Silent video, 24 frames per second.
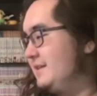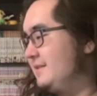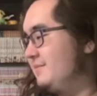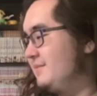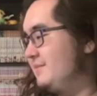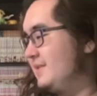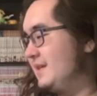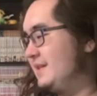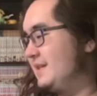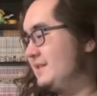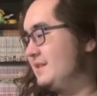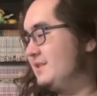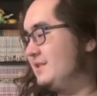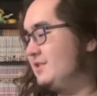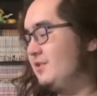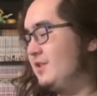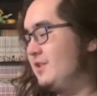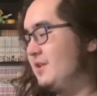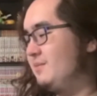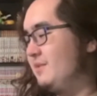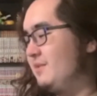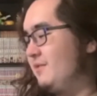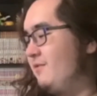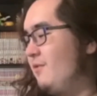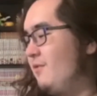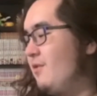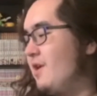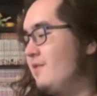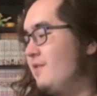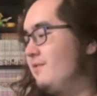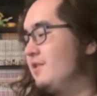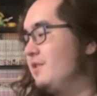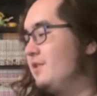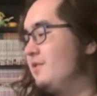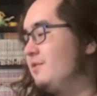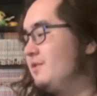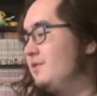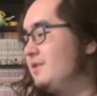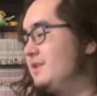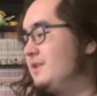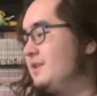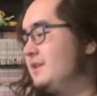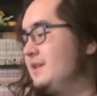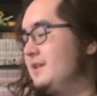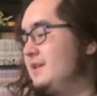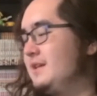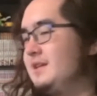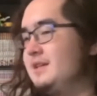because this showed up before I recorded
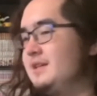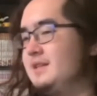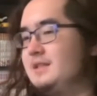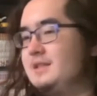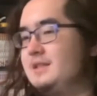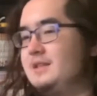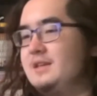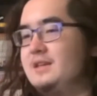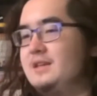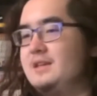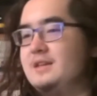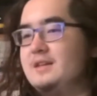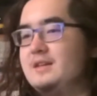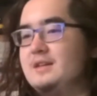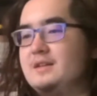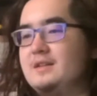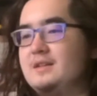the